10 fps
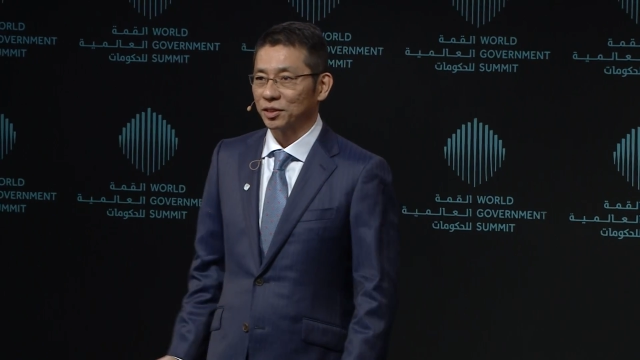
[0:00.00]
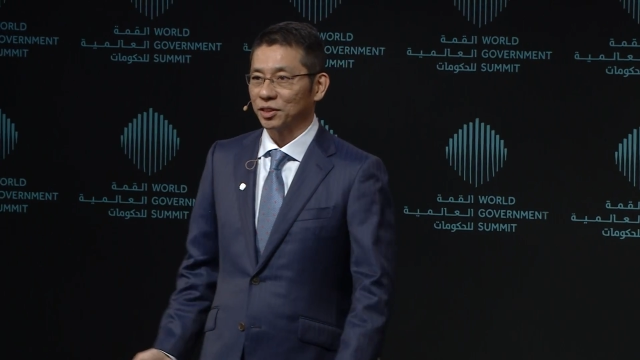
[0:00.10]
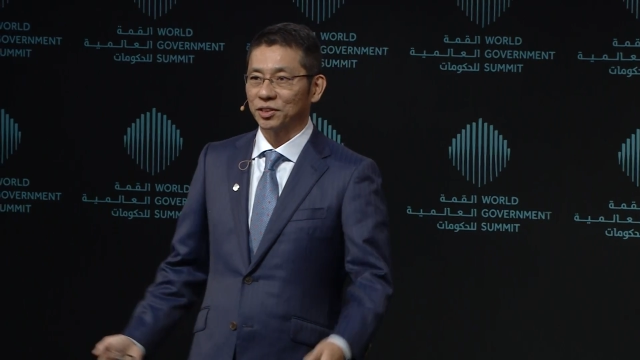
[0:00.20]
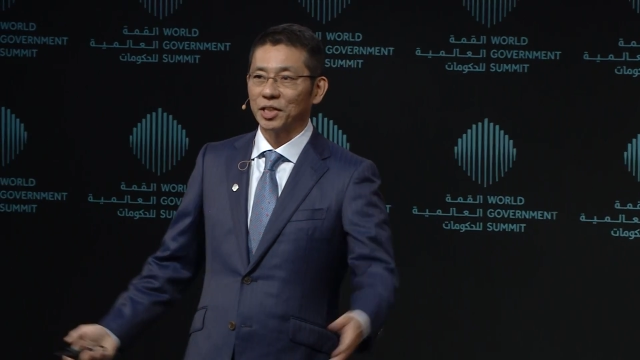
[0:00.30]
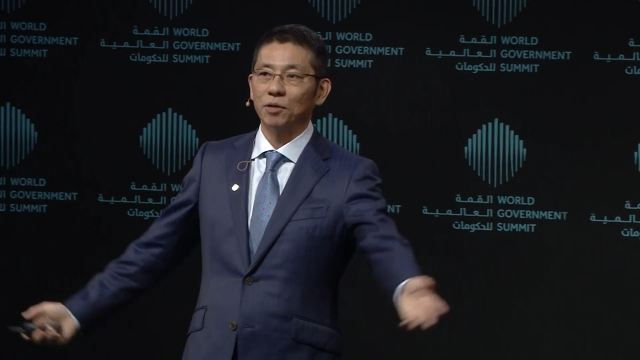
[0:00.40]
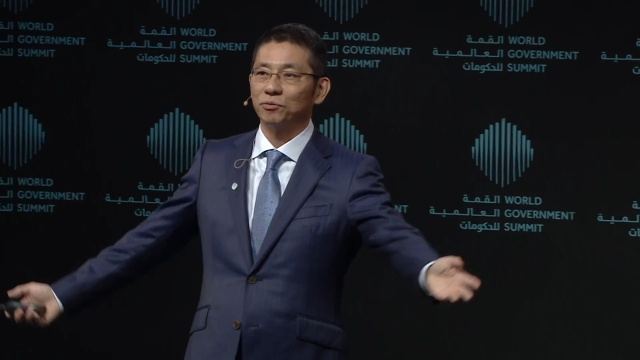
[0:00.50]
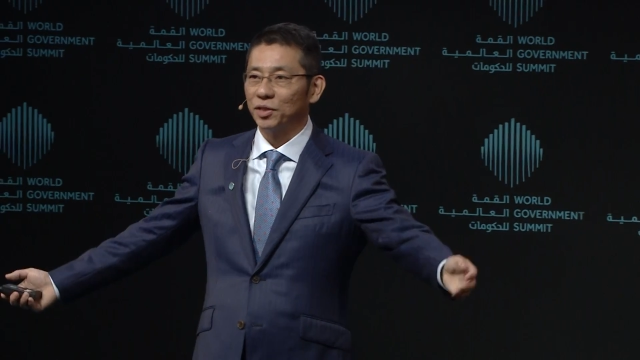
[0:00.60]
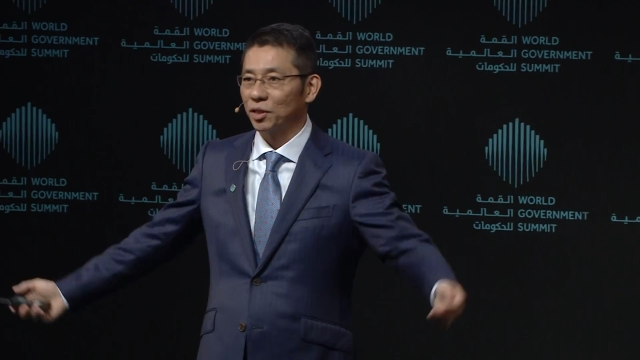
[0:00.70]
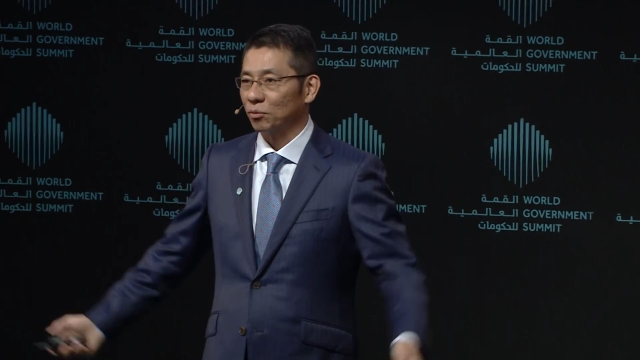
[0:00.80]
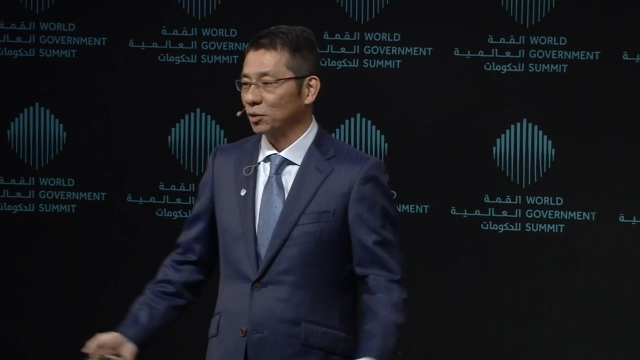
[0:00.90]

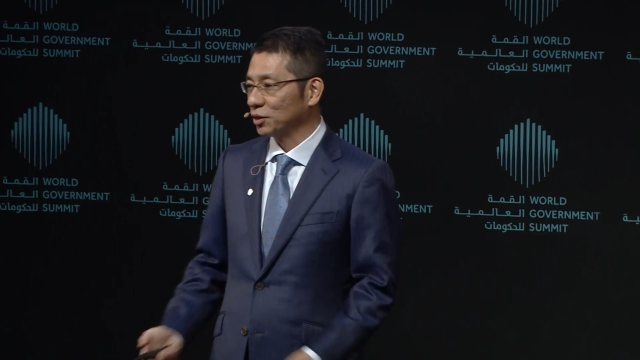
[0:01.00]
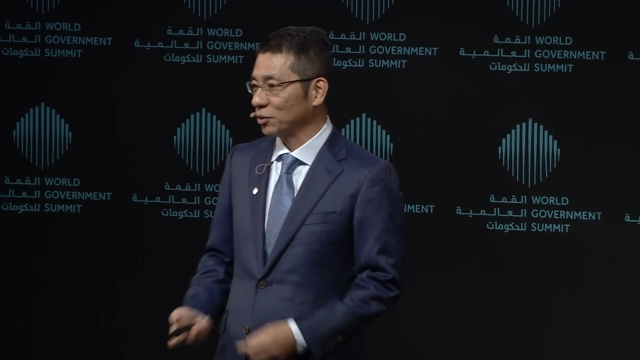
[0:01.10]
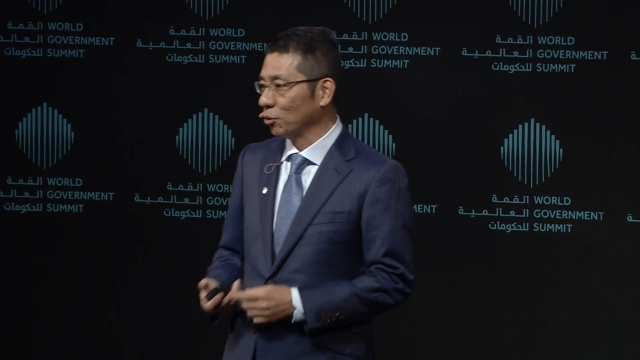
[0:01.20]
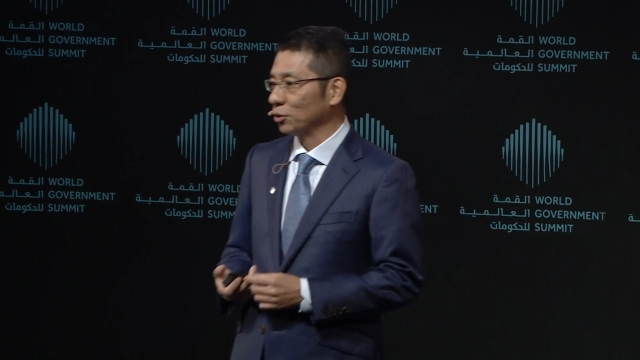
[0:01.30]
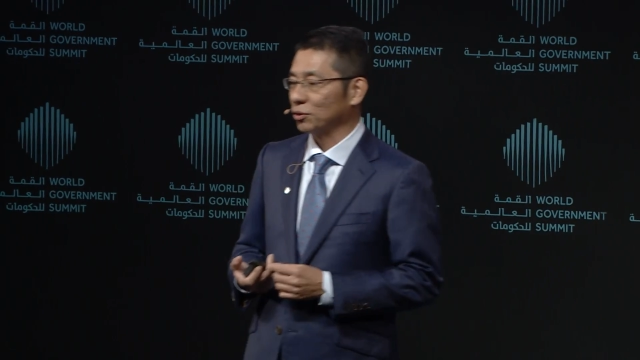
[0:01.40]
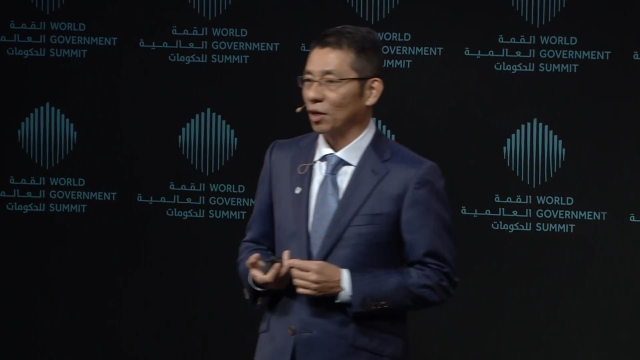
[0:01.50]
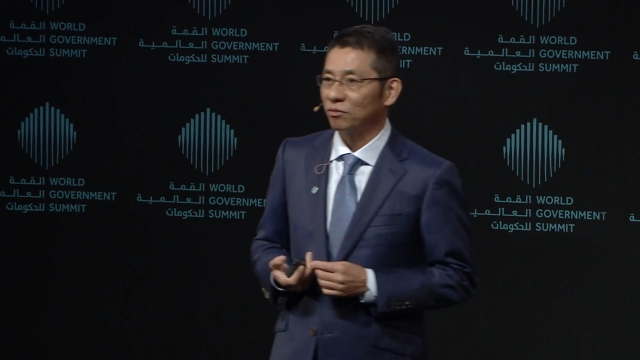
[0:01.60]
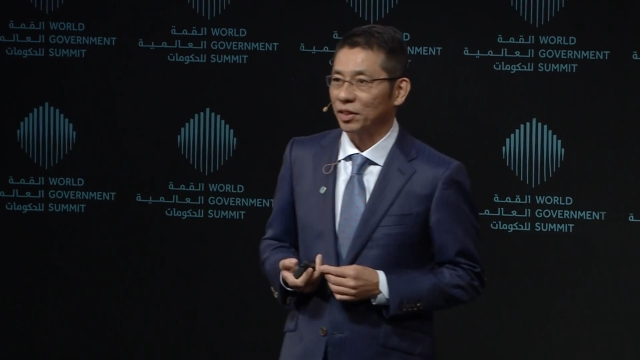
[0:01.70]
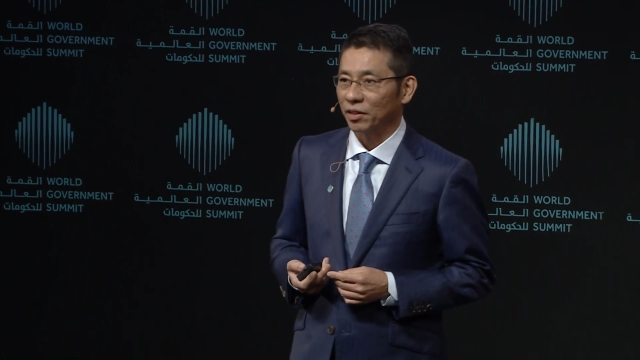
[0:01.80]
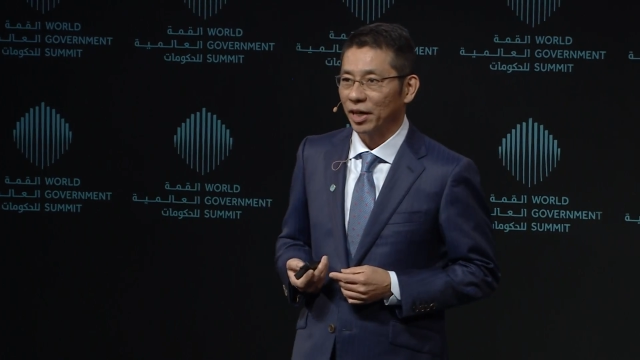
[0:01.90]
safety of this road
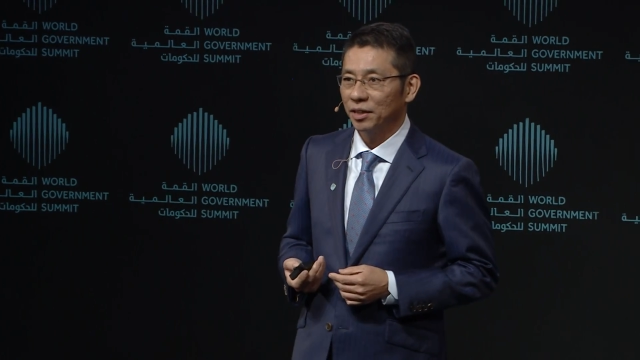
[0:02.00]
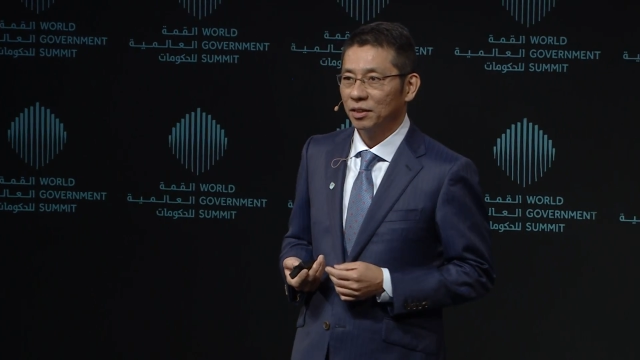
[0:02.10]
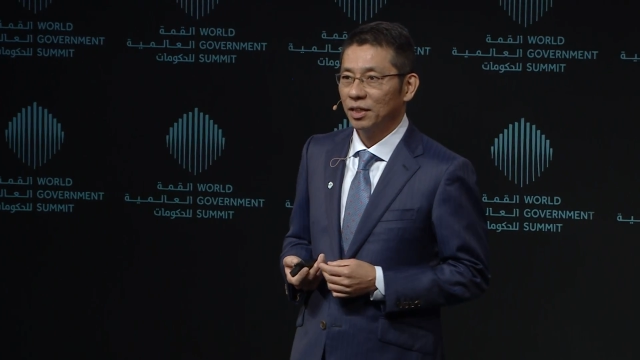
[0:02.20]
traffic, right?